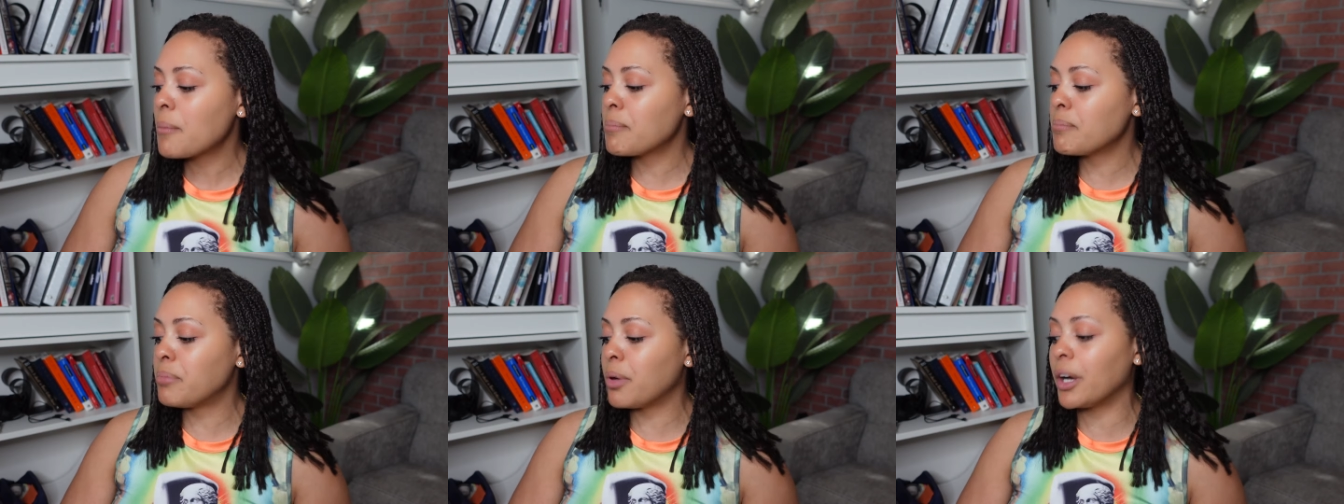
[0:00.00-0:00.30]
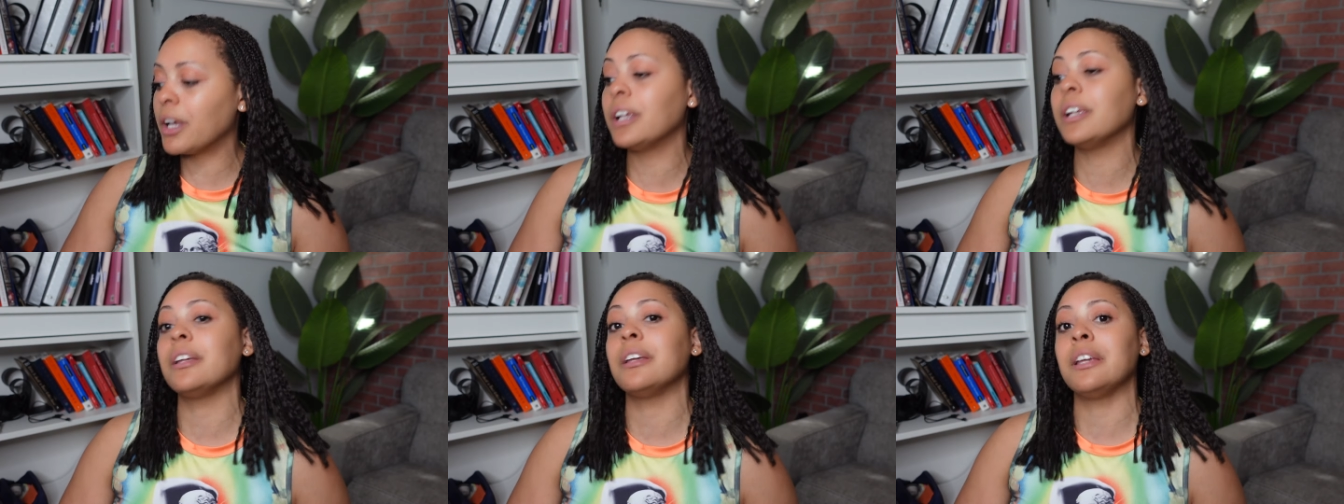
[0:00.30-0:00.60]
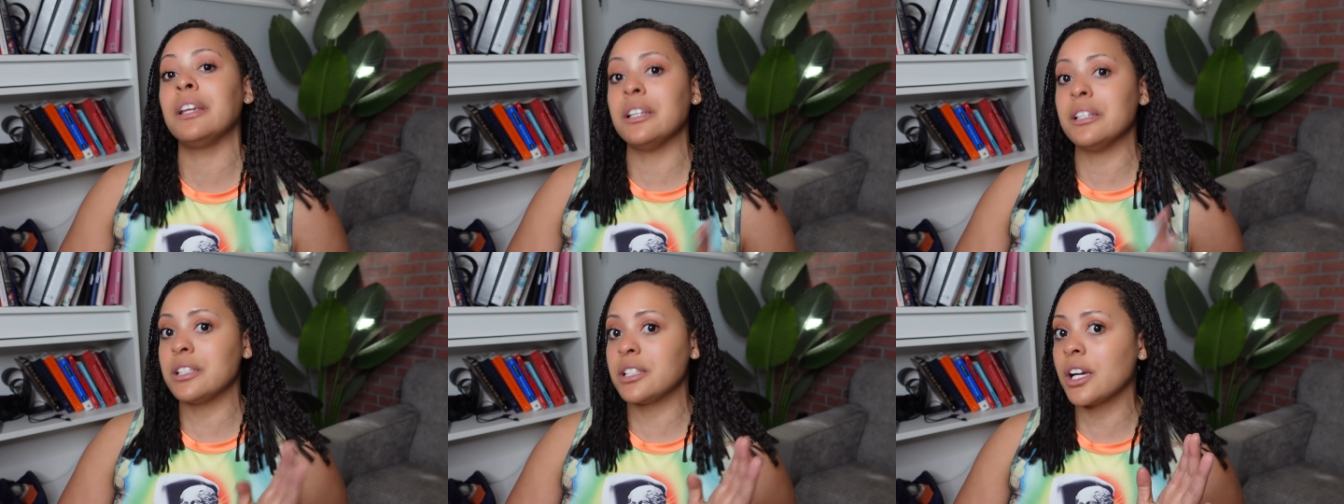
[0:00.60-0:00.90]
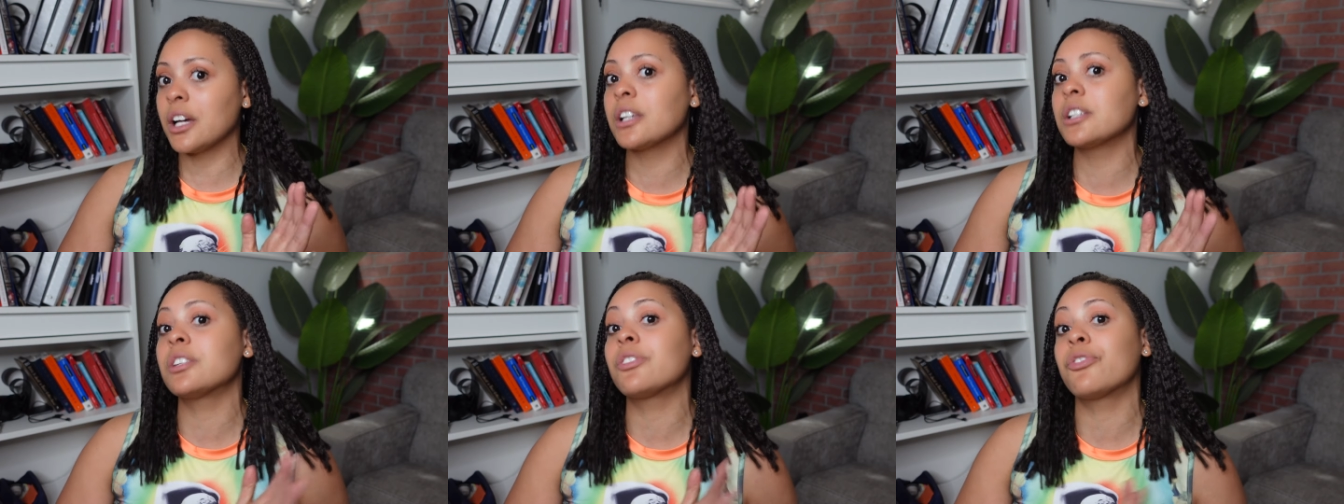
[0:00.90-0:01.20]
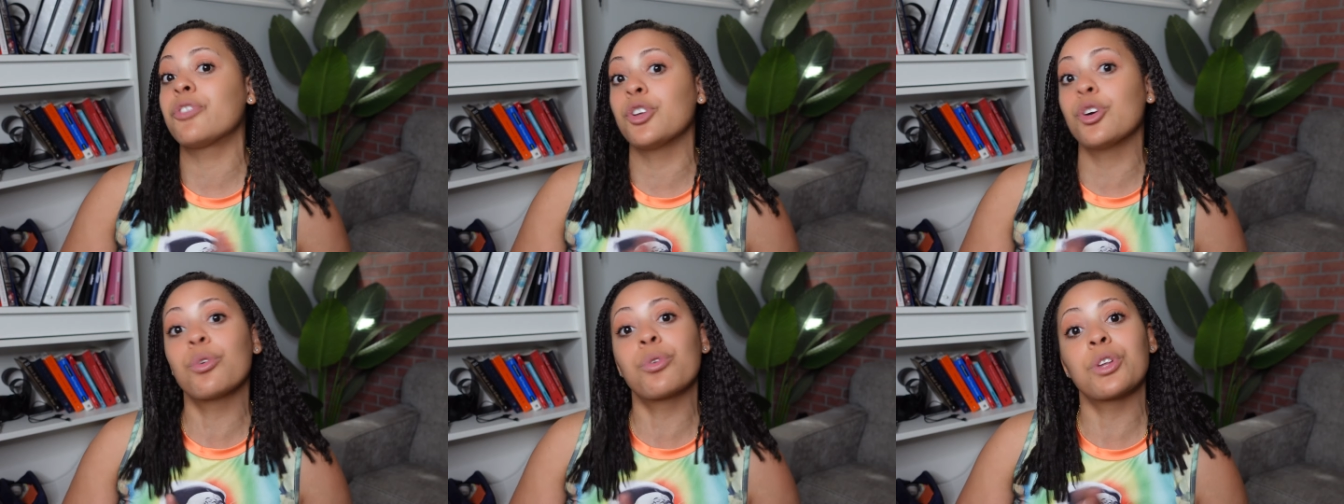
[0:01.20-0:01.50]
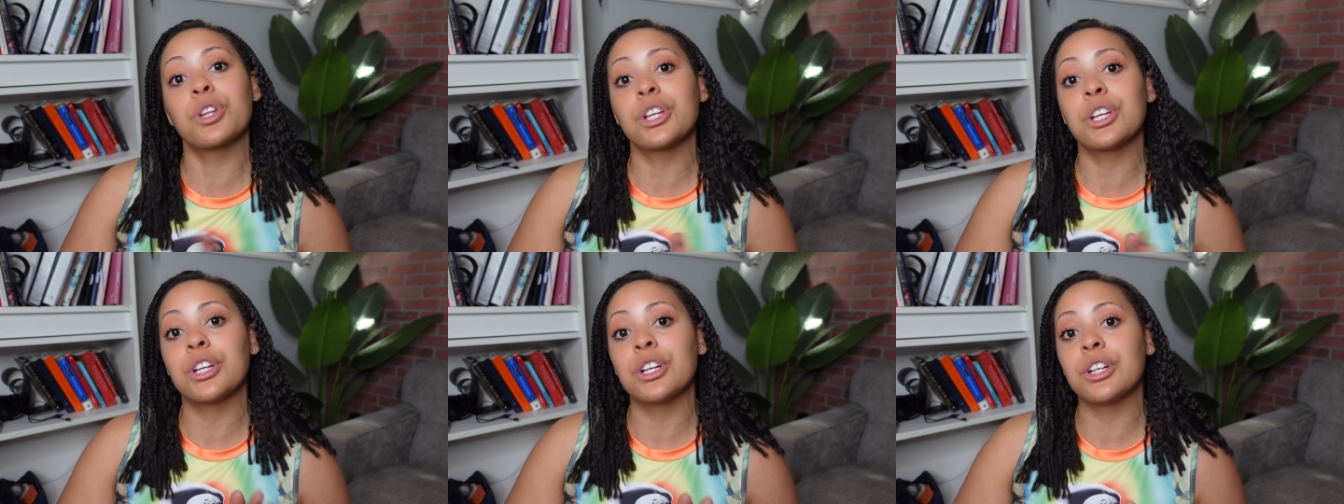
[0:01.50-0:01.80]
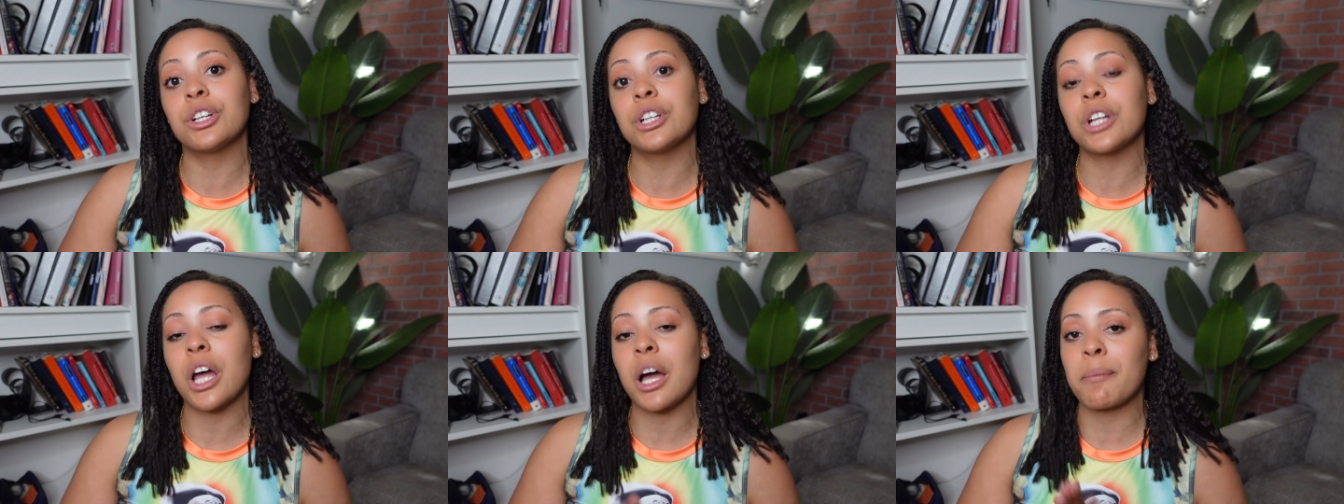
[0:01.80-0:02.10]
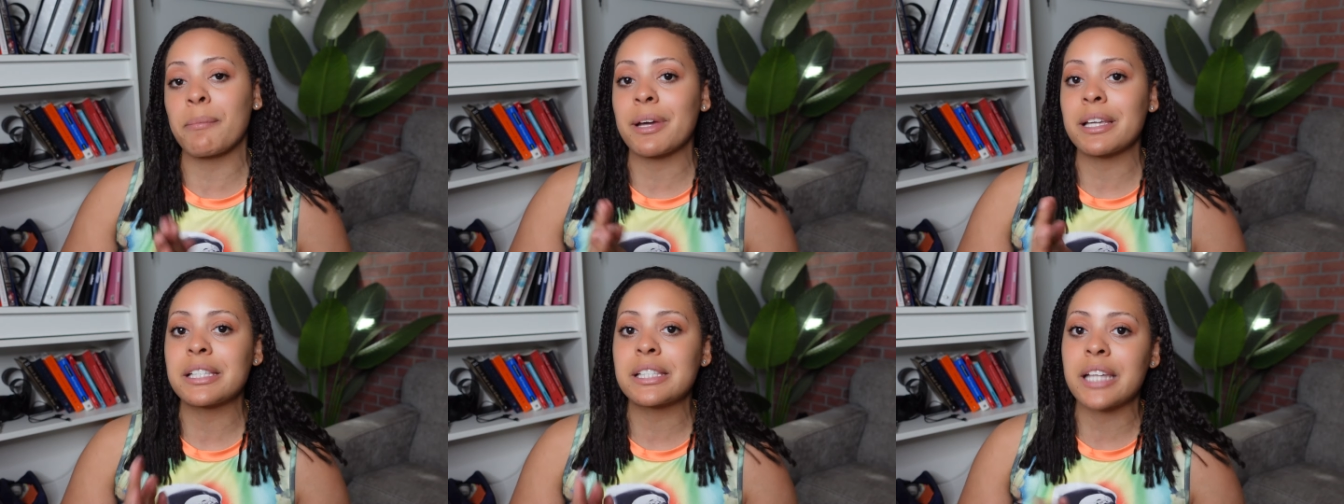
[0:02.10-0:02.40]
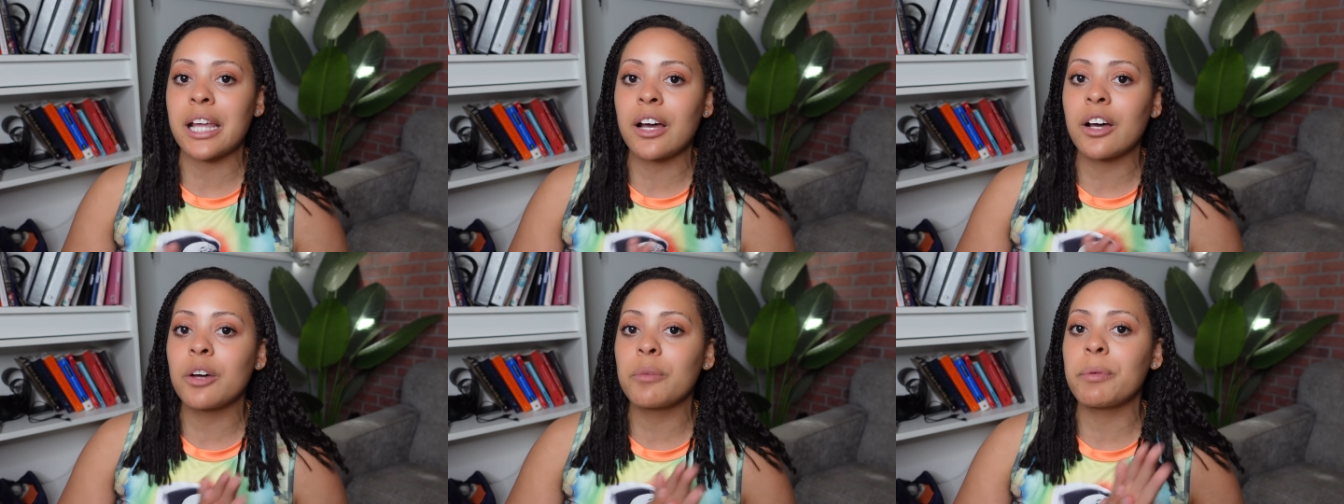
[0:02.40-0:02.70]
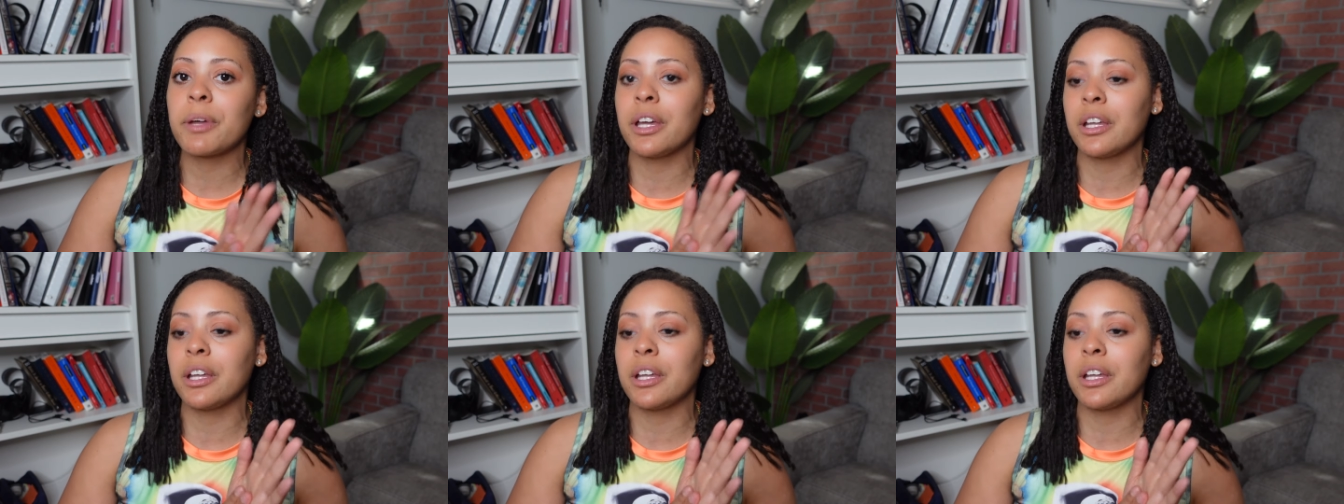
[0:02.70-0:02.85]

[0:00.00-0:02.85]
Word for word: but it does feel really good on my scalp.